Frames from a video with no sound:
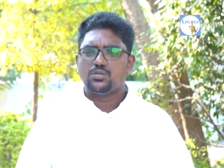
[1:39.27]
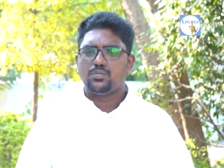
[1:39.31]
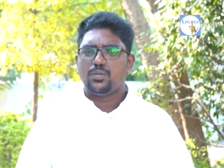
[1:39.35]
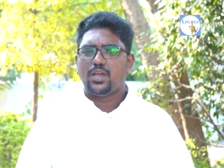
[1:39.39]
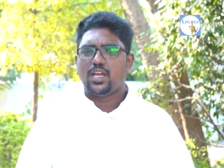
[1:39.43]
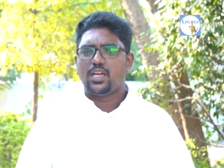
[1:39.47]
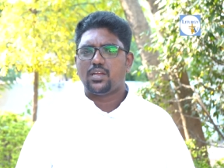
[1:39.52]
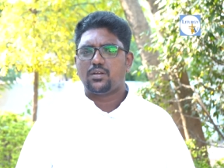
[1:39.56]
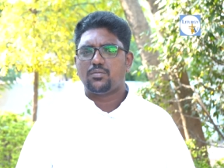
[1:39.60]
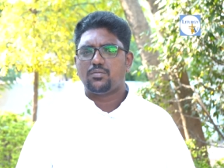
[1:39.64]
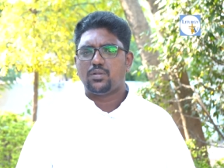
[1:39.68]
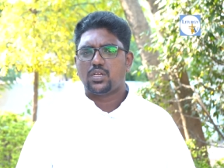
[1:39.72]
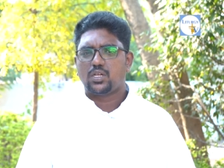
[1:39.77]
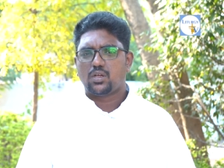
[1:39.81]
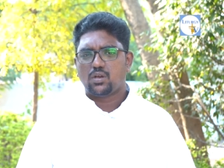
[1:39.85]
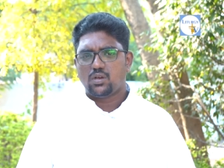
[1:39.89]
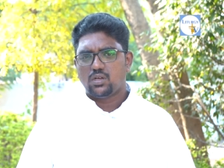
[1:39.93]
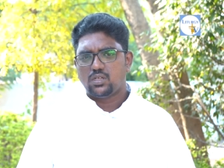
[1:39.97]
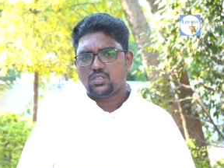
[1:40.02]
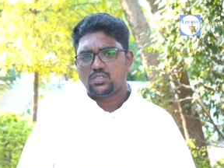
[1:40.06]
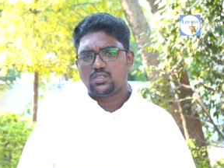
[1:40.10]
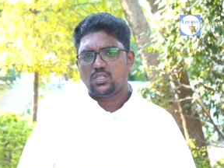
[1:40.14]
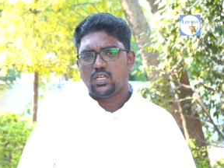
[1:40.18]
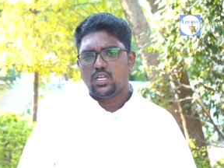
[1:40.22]
back,
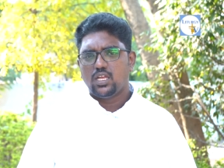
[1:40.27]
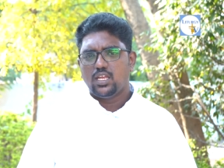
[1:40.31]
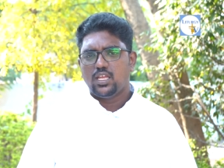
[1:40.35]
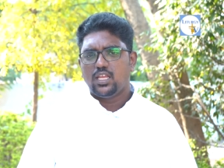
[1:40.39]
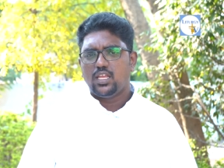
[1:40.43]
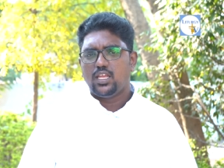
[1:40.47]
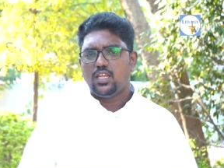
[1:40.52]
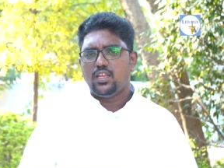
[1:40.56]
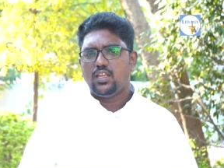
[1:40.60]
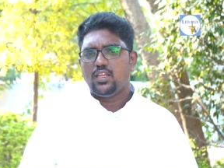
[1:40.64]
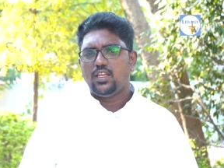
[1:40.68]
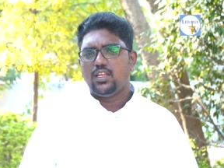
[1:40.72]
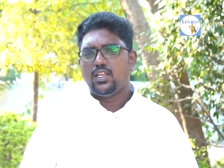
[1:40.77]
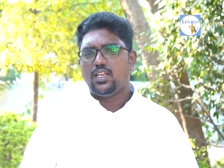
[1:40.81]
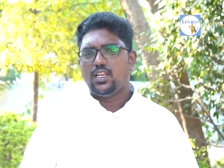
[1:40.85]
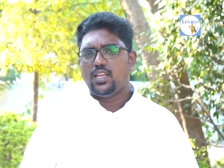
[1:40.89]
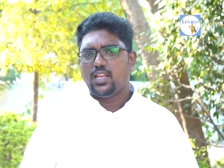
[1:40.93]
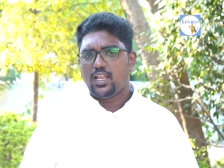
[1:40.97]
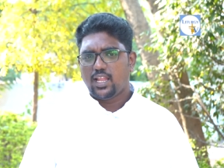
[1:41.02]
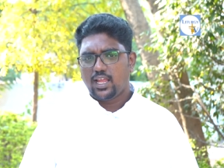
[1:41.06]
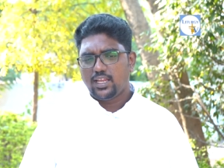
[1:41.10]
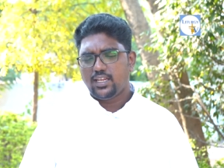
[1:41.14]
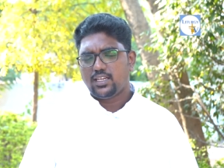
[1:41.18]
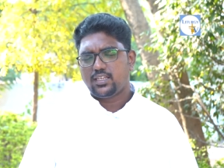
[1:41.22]
because he
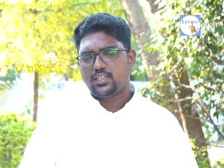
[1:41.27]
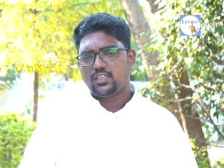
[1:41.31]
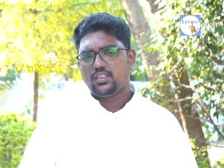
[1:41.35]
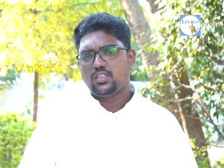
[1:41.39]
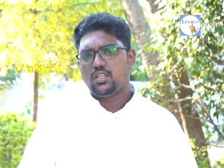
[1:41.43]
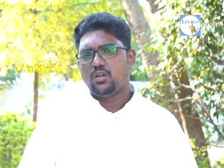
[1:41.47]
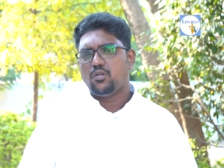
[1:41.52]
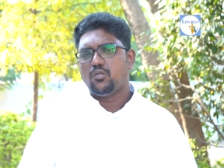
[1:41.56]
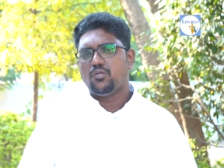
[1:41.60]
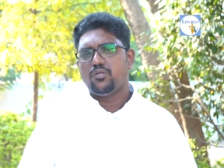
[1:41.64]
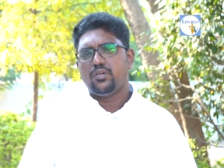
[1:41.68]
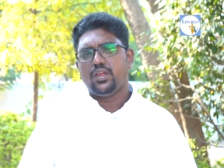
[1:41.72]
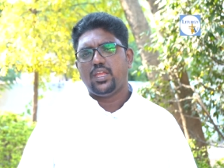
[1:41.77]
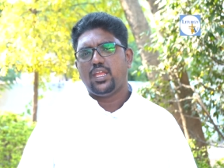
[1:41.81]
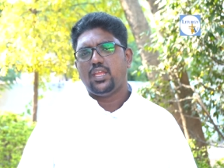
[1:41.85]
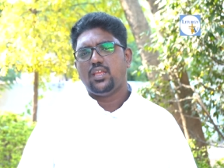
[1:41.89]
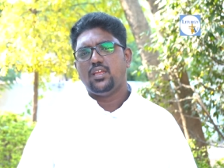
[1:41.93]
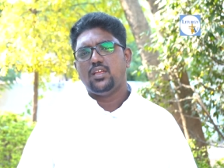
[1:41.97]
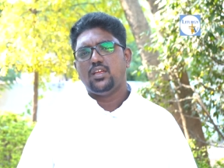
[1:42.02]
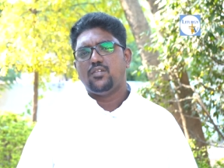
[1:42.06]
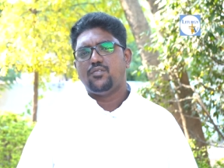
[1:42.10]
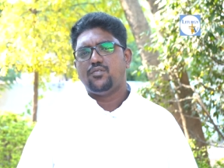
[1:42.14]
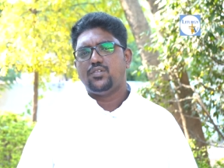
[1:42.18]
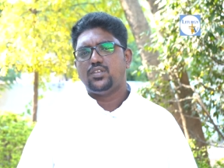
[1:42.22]
liked the way
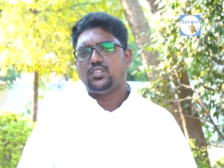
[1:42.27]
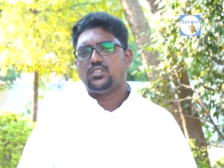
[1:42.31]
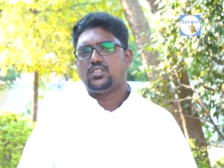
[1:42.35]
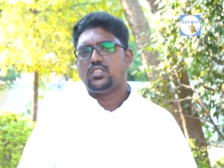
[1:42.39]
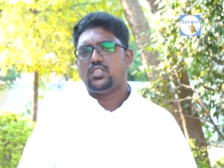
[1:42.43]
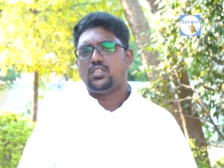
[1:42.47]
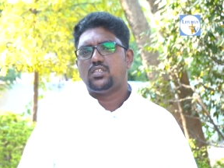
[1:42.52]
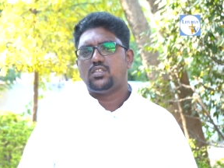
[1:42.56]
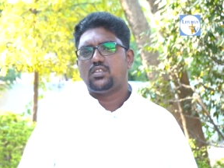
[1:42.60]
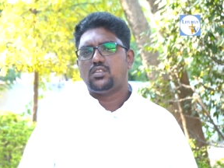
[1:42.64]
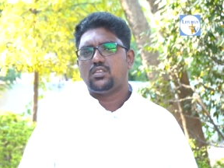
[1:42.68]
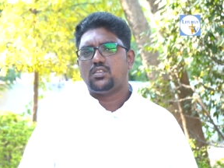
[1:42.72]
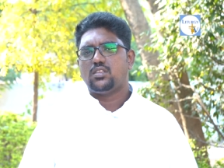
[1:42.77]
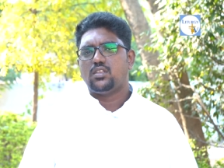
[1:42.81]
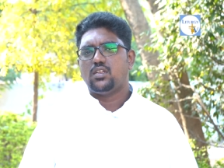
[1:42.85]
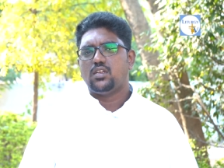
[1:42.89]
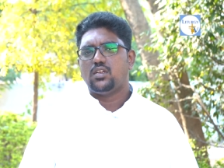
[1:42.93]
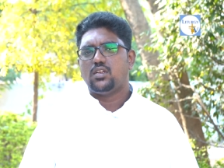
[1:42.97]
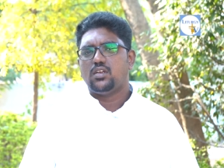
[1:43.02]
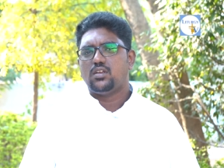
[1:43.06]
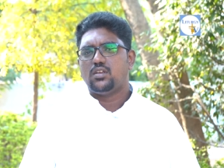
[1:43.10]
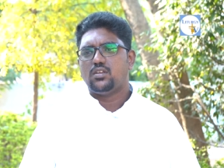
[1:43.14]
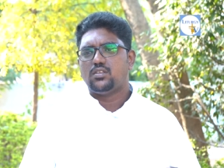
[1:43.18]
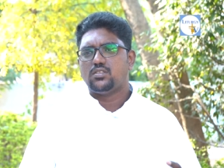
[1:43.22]

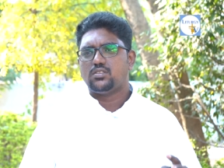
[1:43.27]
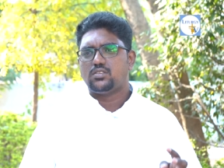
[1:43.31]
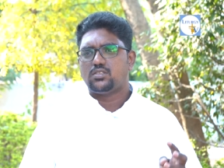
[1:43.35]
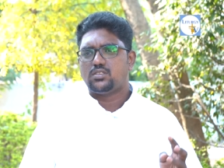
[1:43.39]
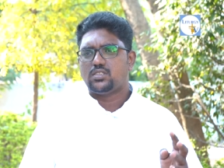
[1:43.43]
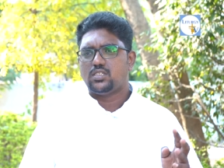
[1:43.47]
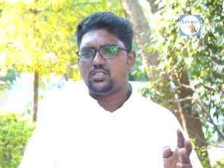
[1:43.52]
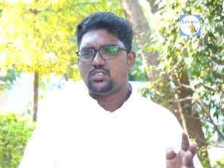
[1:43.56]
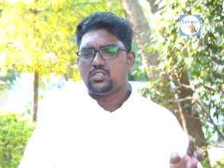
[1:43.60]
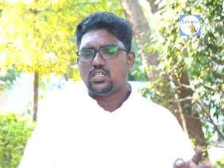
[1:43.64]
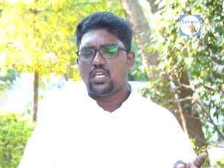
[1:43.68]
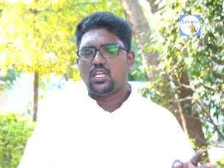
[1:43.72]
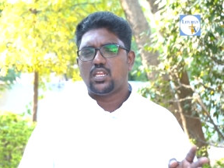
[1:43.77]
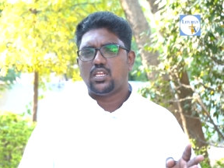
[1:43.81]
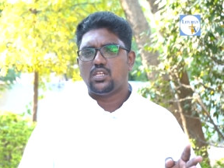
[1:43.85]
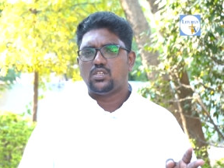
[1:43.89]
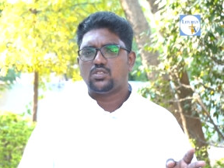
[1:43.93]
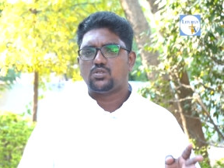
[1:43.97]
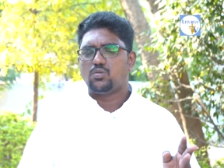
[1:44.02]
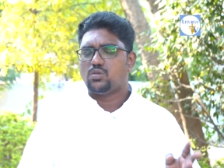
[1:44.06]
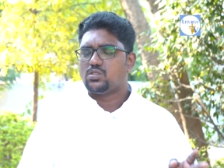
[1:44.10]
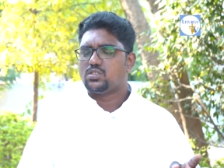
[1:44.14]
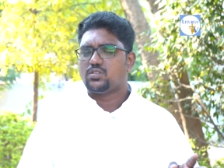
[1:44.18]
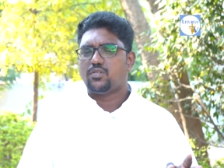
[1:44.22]

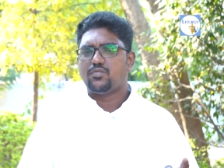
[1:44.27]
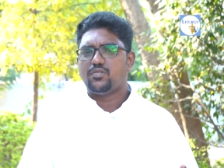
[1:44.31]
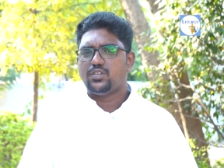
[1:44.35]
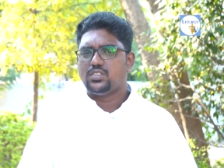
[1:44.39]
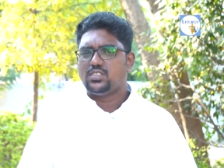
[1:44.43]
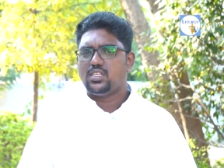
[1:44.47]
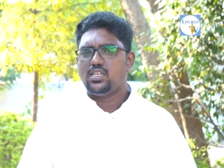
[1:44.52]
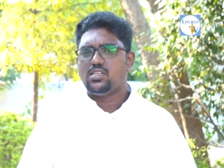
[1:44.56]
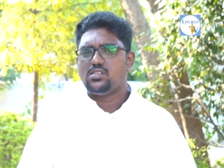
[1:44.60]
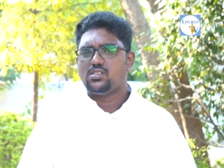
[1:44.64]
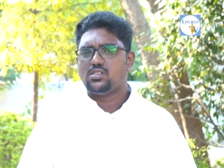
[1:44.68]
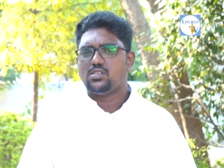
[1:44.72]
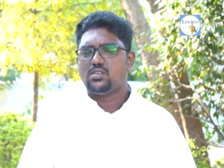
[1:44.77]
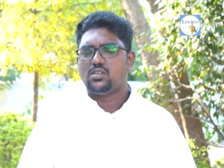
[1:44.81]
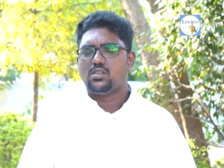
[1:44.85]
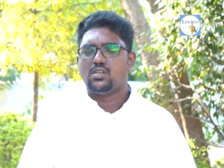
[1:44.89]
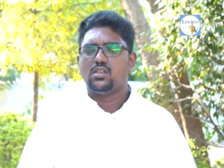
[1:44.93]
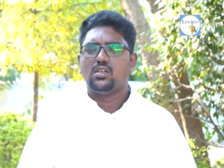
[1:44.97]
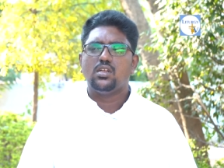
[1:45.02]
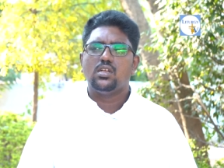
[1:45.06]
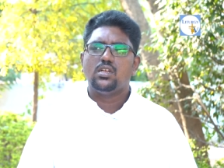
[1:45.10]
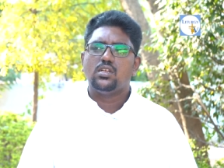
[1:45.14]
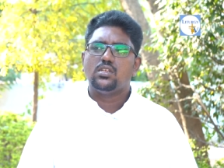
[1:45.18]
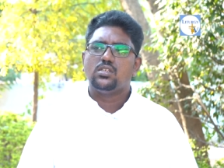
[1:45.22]
Caesarius was a physician.
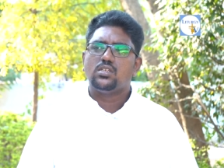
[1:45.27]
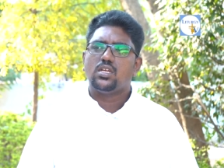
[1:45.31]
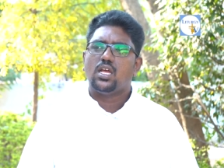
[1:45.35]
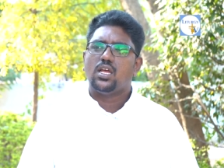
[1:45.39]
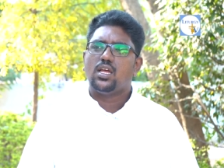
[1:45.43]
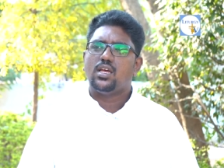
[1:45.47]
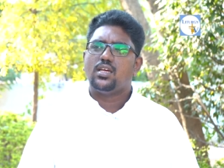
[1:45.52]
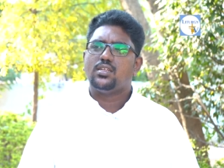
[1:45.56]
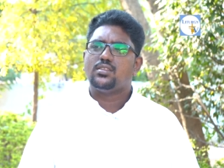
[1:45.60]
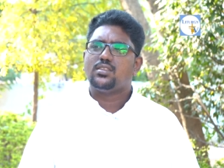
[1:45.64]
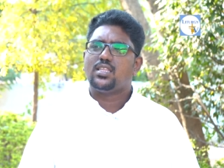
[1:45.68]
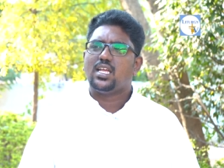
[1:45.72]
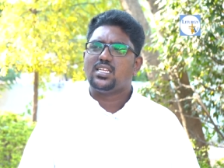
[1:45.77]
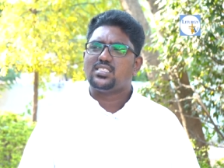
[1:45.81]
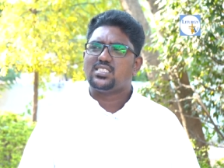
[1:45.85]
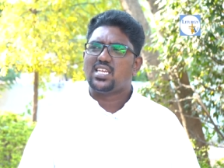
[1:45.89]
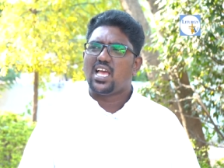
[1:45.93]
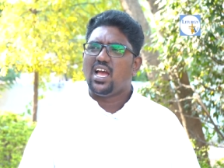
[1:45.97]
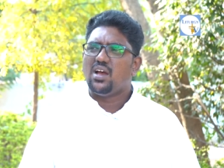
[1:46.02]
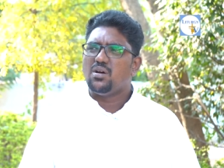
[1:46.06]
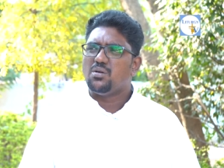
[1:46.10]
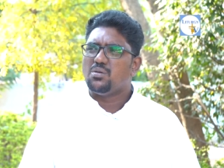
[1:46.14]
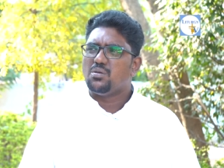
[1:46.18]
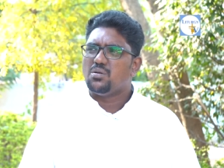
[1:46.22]
And that's
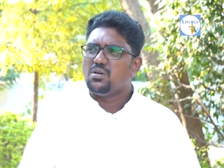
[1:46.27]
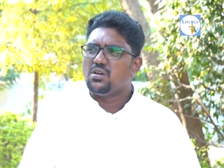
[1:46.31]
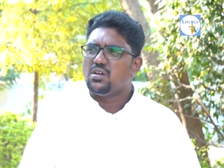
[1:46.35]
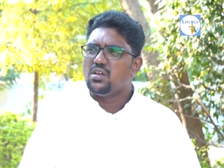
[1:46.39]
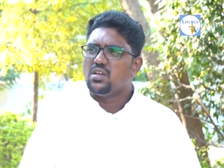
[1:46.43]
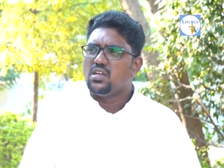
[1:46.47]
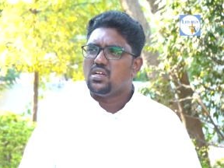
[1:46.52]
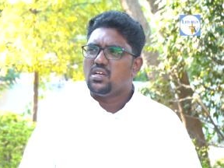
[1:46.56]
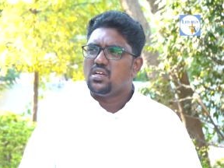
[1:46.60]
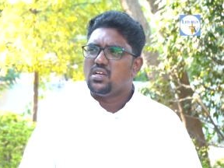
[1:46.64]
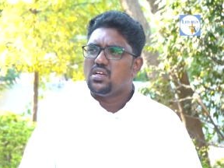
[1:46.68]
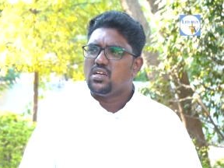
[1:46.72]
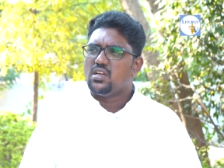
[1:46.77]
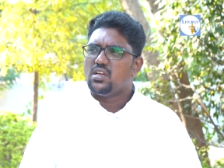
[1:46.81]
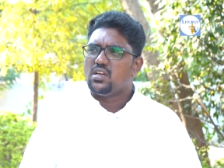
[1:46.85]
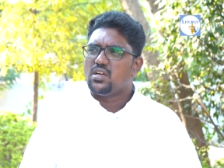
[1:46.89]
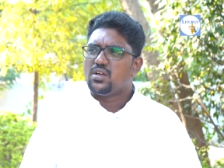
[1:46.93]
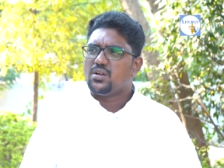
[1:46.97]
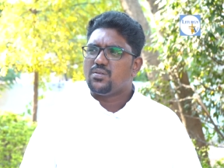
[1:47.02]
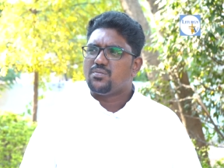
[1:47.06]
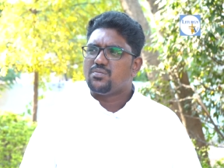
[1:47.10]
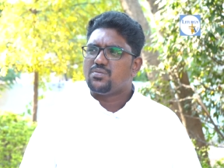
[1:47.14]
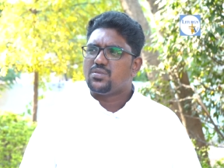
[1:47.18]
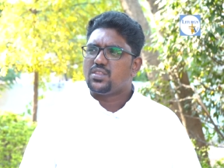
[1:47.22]
how
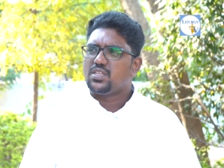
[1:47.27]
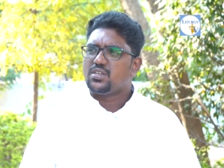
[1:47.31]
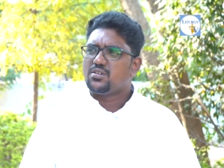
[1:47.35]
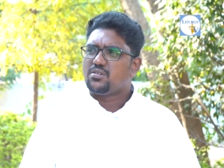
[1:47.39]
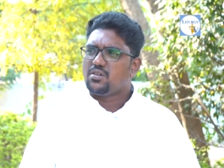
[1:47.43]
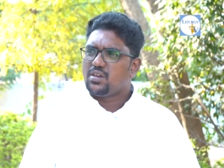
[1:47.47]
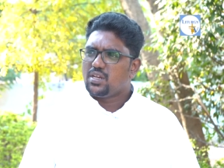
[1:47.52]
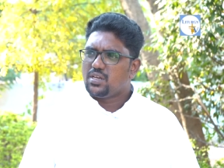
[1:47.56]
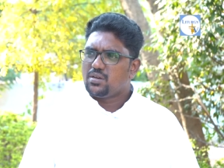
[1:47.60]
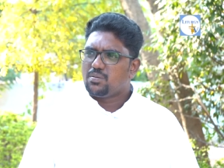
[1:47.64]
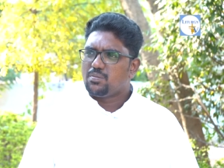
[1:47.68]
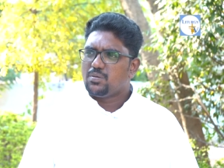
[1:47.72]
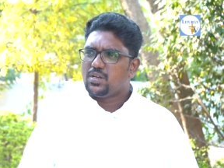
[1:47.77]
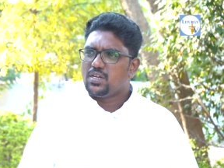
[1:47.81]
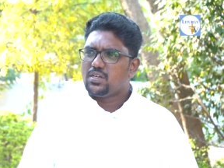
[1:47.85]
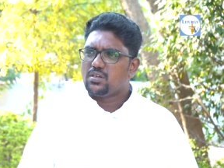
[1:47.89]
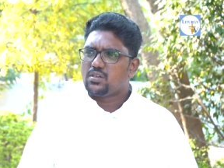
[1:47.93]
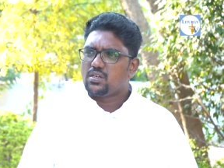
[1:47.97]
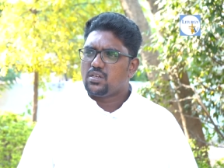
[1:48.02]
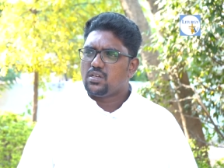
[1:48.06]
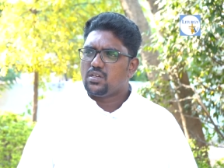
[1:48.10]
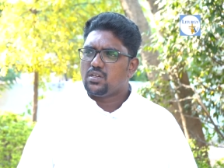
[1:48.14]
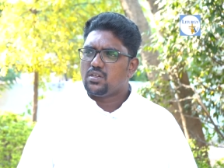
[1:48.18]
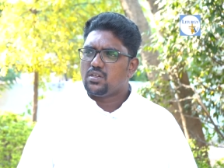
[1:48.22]
the treatment